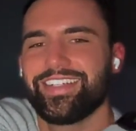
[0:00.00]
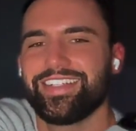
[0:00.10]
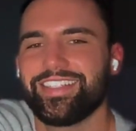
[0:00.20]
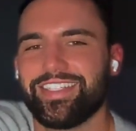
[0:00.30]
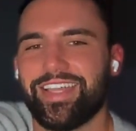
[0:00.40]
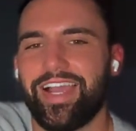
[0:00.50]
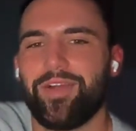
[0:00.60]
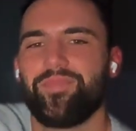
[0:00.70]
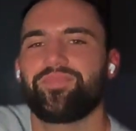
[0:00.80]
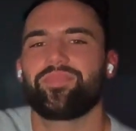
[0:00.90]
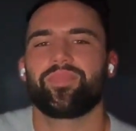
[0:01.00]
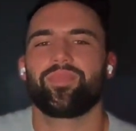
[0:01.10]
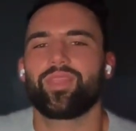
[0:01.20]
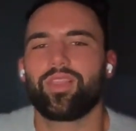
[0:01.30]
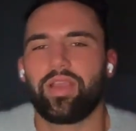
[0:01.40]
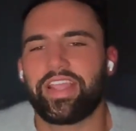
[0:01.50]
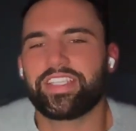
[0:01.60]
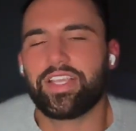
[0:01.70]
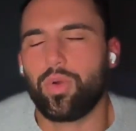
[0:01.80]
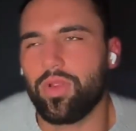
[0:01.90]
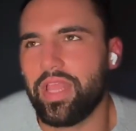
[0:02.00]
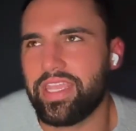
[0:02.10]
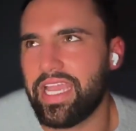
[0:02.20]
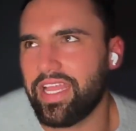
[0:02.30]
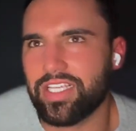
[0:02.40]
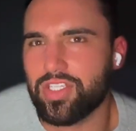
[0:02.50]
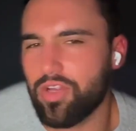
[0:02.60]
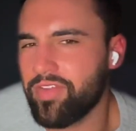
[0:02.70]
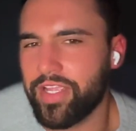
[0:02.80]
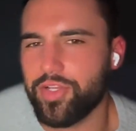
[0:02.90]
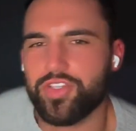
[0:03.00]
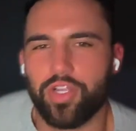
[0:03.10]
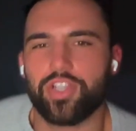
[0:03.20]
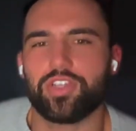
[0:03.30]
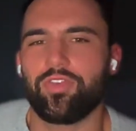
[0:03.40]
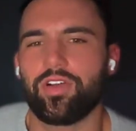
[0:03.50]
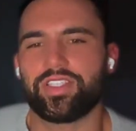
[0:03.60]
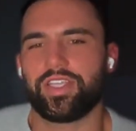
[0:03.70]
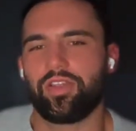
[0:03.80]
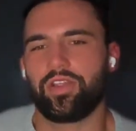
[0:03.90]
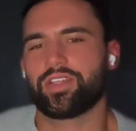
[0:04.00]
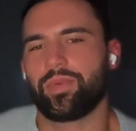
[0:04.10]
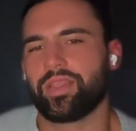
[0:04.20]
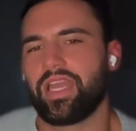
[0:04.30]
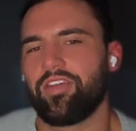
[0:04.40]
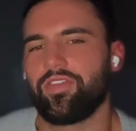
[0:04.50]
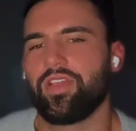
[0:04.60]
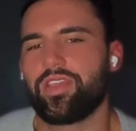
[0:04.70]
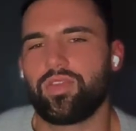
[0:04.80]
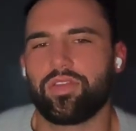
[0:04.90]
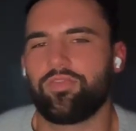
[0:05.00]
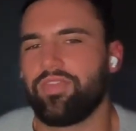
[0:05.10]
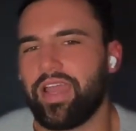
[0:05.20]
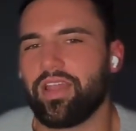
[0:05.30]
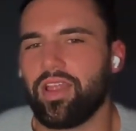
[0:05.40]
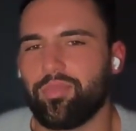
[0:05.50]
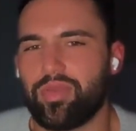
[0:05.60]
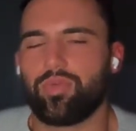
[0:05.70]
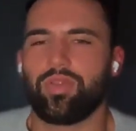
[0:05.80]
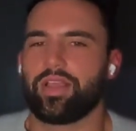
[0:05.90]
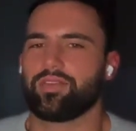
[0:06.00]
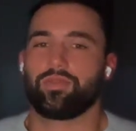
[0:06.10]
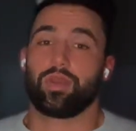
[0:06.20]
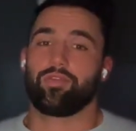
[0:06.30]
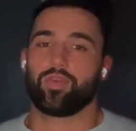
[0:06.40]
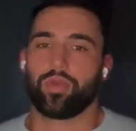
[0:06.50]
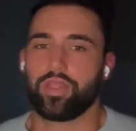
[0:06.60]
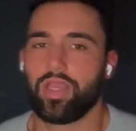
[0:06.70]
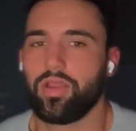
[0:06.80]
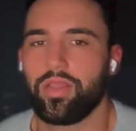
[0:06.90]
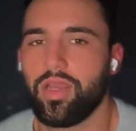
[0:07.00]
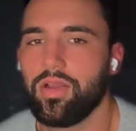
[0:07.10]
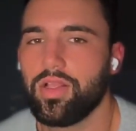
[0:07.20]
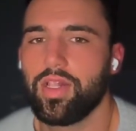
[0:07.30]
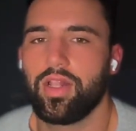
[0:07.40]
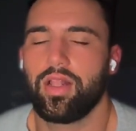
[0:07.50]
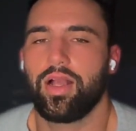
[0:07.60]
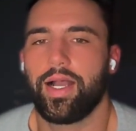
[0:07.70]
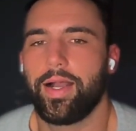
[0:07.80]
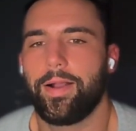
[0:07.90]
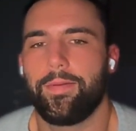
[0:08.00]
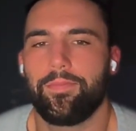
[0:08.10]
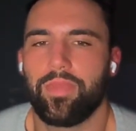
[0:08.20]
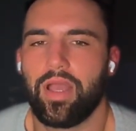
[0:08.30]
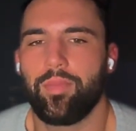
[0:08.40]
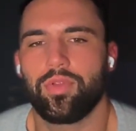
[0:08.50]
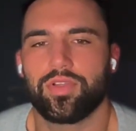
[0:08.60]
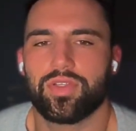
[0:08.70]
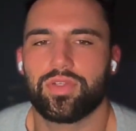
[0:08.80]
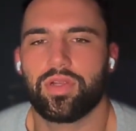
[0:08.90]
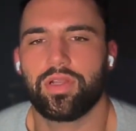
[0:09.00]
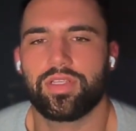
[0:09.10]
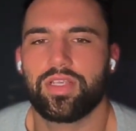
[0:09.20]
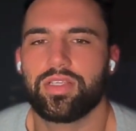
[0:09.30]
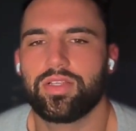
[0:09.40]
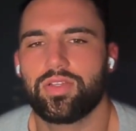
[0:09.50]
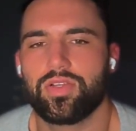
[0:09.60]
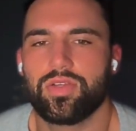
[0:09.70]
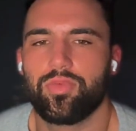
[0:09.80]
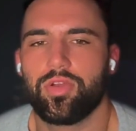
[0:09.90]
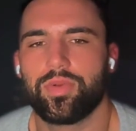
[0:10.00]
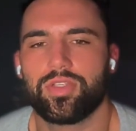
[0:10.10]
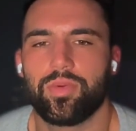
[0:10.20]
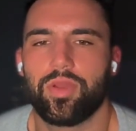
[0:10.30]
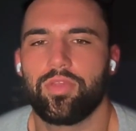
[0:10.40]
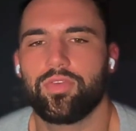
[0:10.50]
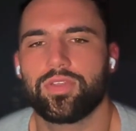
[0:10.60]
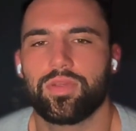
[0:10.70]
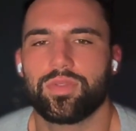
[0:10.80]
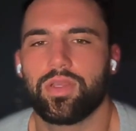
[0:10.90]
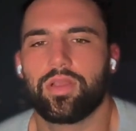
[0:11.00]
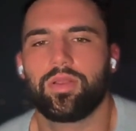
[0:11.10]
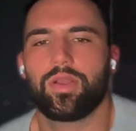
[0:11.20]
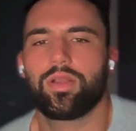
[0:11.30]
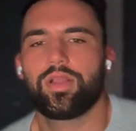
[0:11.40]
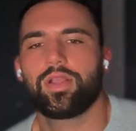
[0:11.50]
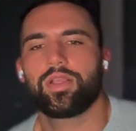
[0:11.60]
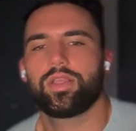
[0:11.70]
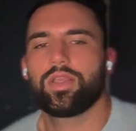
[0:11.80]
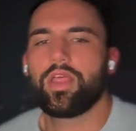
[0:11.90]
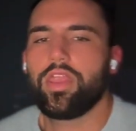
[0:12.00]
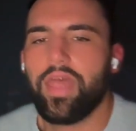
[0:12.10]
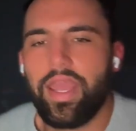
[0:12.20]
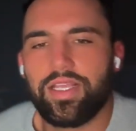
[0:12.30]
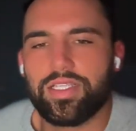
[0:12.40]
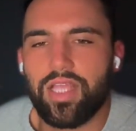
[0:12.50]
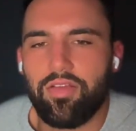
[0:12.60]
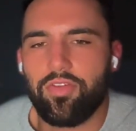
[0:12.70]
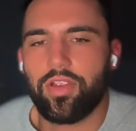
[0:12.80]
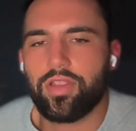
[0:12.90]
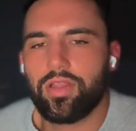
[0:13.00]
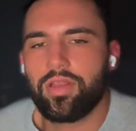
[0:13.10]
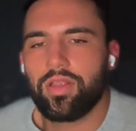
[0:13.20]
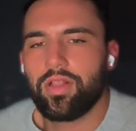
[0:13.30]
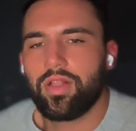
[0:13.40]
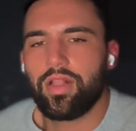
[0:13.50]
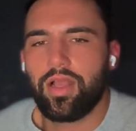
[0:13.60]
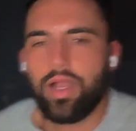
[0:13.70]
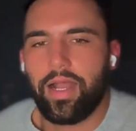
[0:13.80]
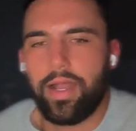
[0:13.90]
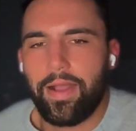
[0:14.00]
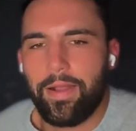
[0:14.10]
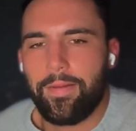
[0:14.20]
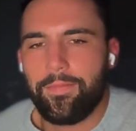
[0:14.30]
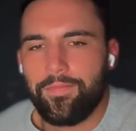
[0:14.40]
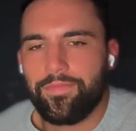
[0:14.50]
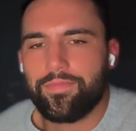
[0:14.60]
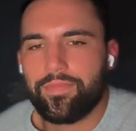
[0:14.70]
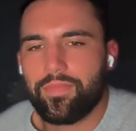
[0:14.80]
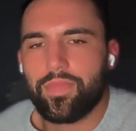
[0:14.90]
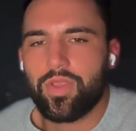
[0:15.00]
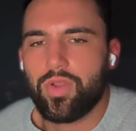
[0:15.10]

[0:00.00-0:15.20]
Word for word: yeah. Yeah. I guess like or like yeah, like serving your church or volunteering or something like that. I feel like you could find a lot of people like wherever you want to go, you know. Um, I'm almost retarded. I just had surgery and broke my tongue around the foot, so I'm starting to That is not very good. Um,